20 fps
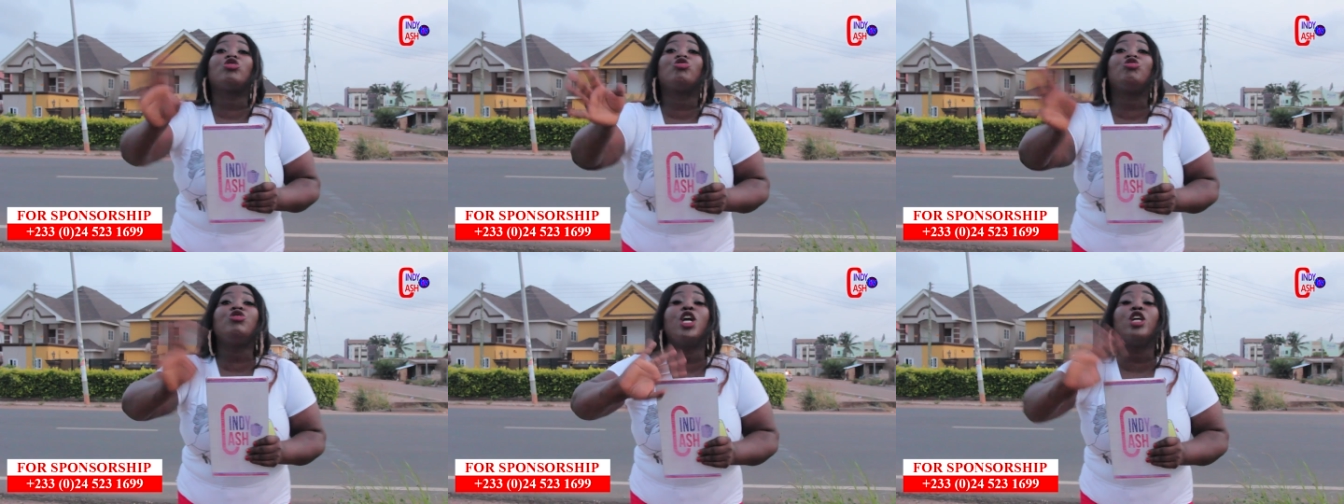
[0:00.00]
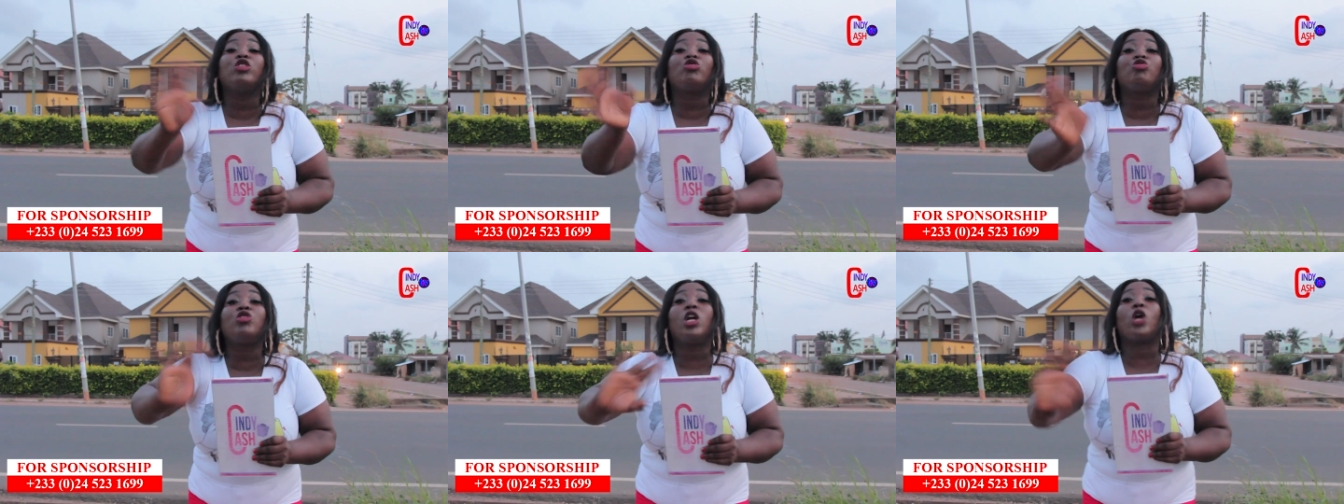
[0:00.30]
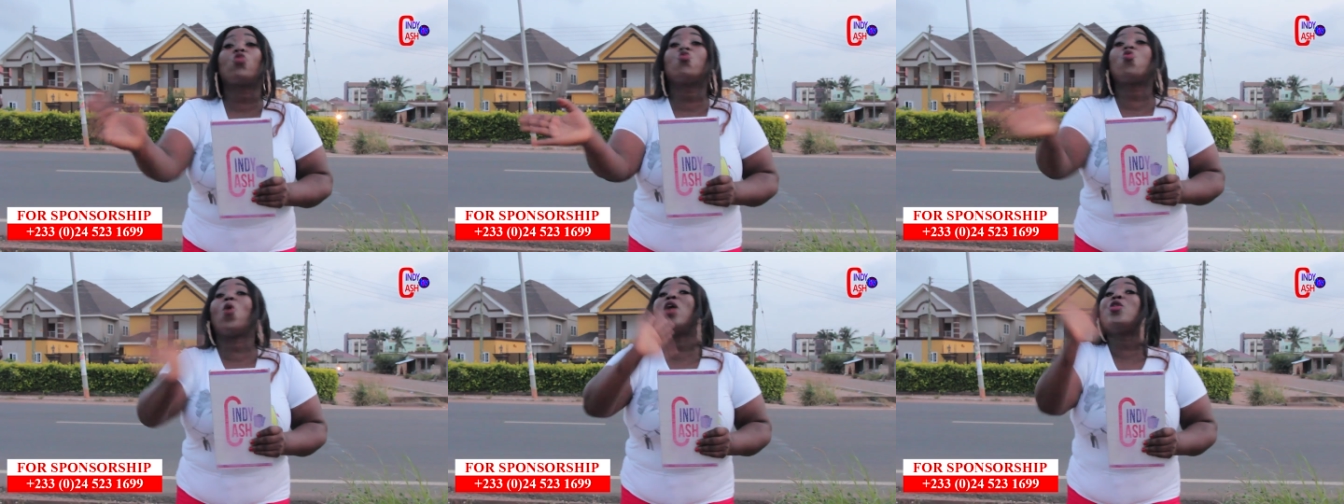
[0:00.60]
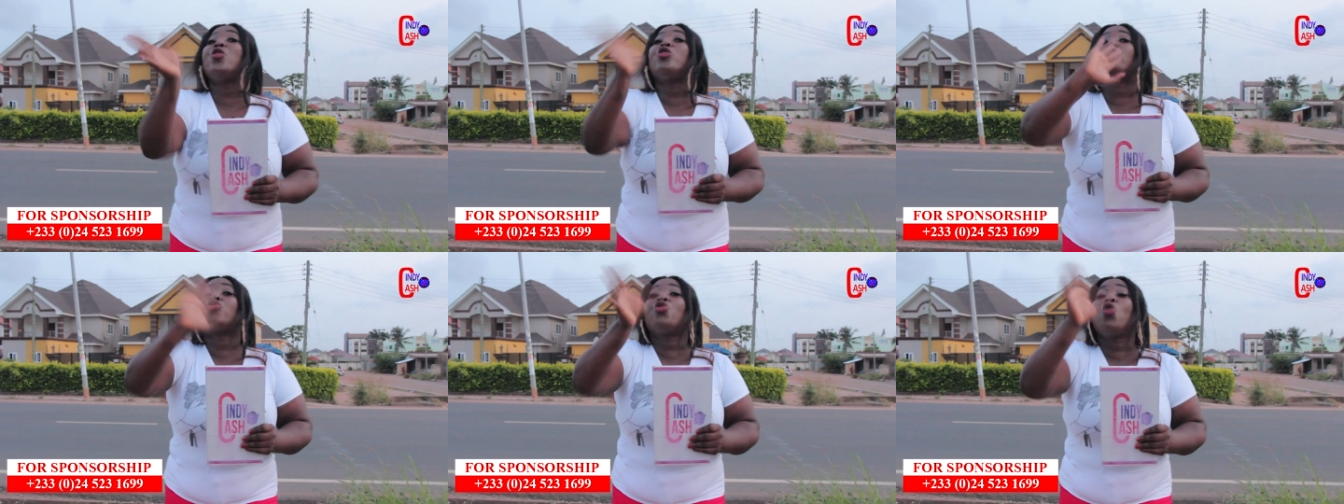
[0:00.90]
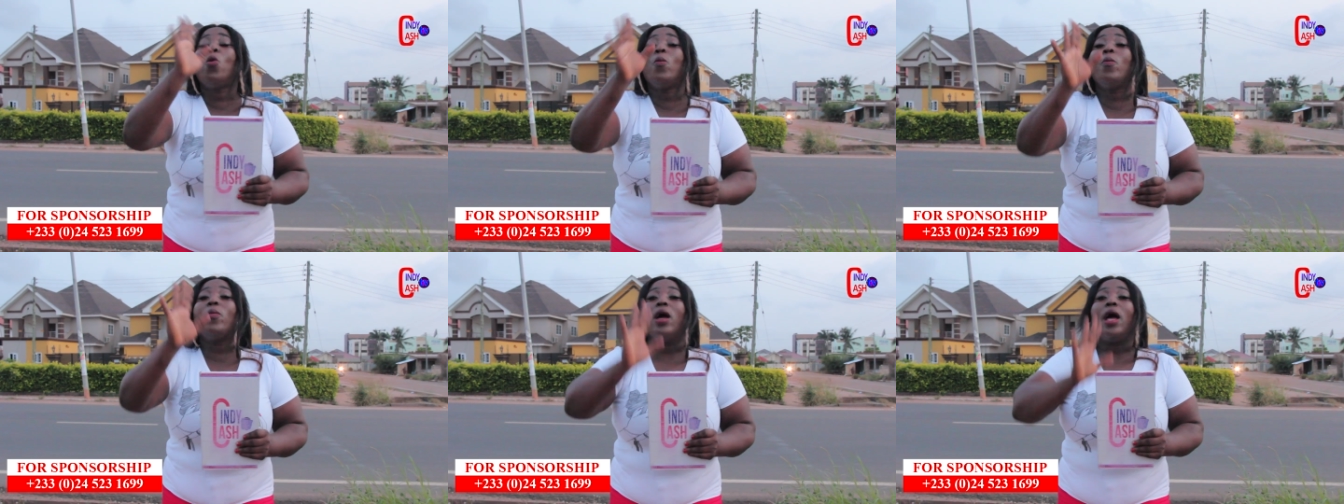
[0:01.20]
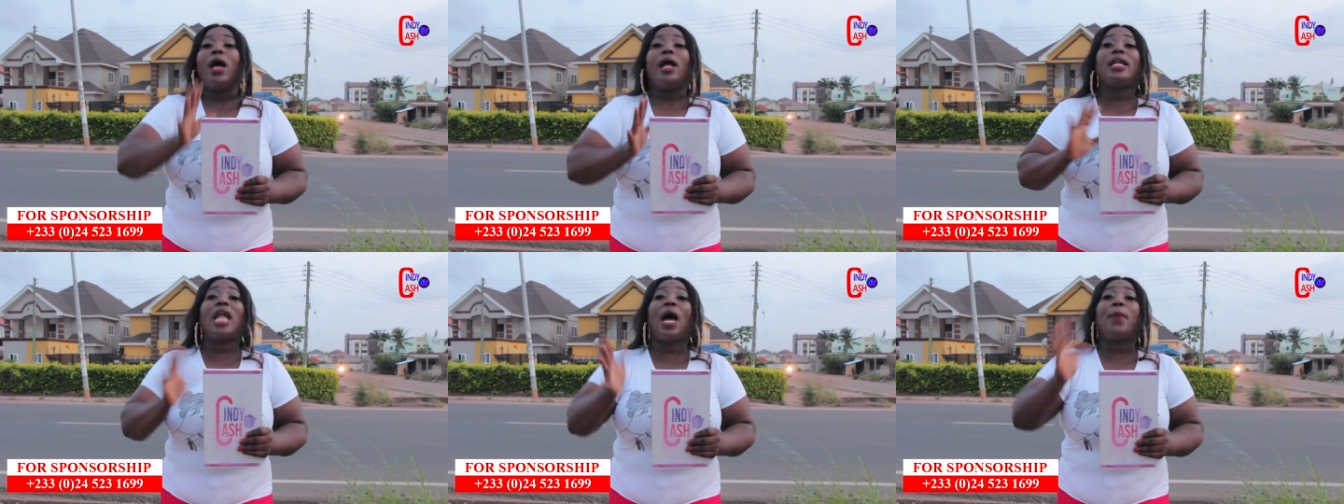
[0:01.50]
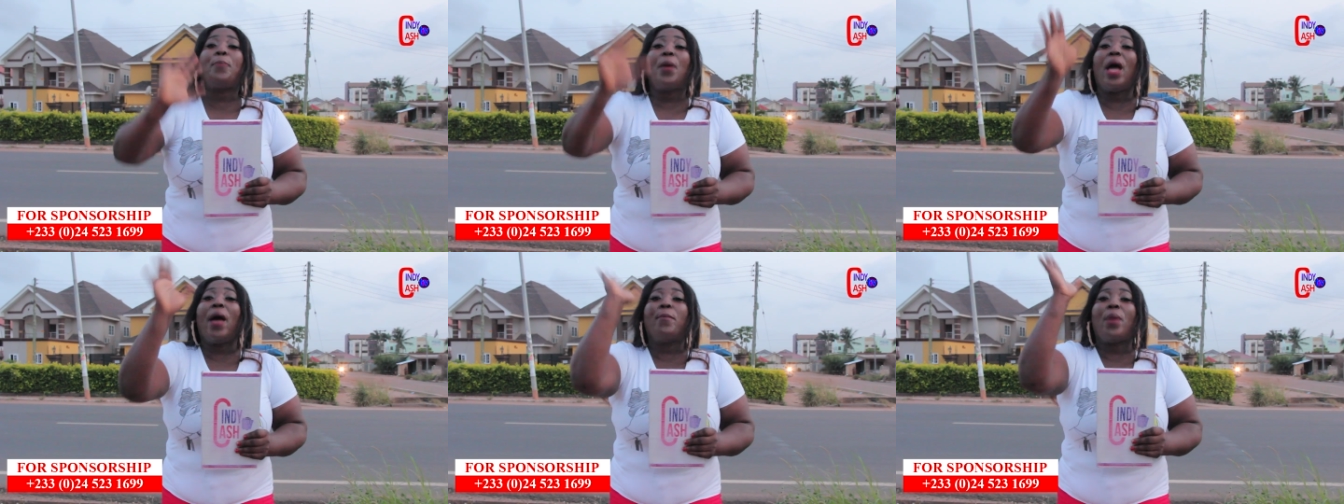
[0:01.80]
sooner, sooner, one tomb,
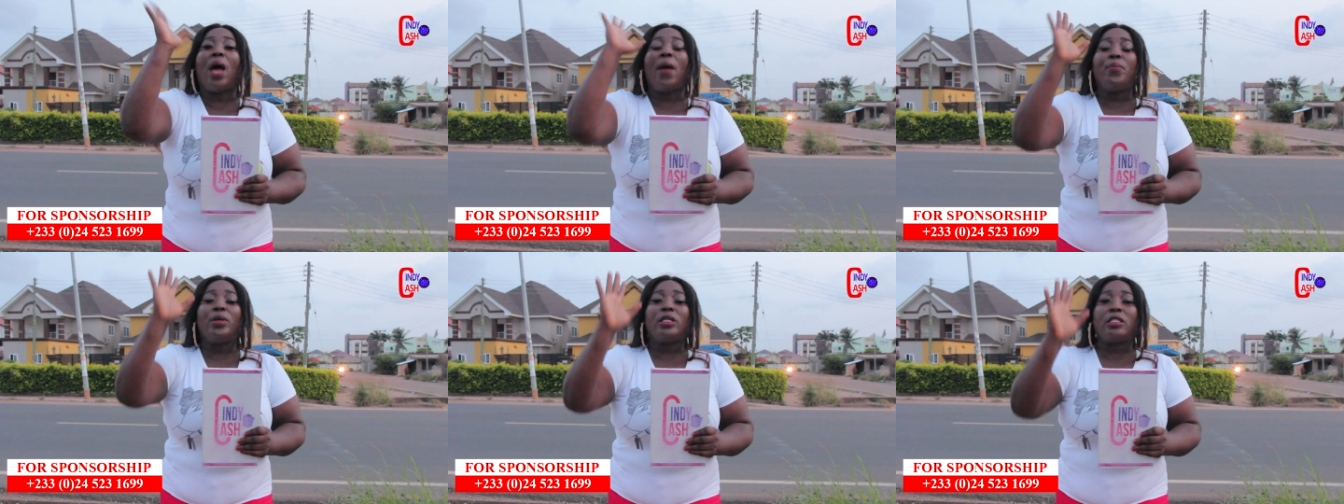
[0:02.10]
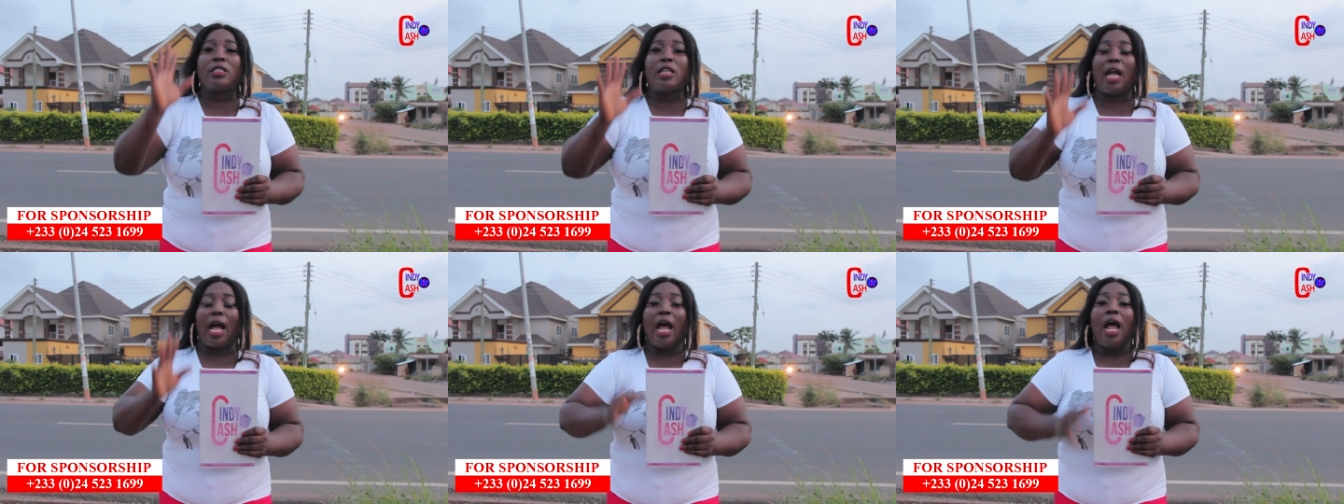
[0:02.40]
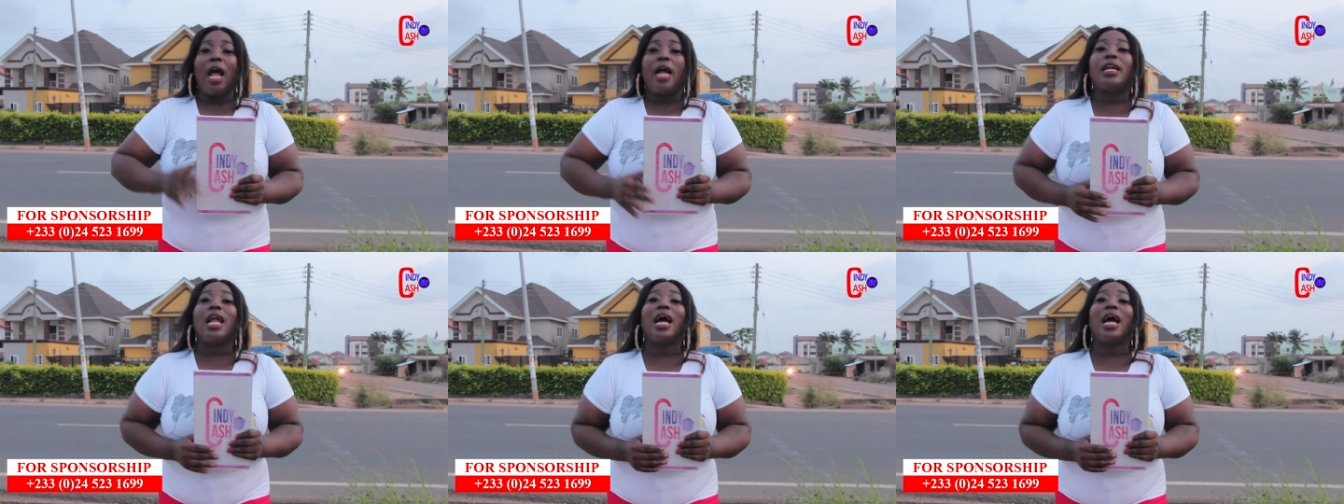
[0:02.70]
not per baby tram,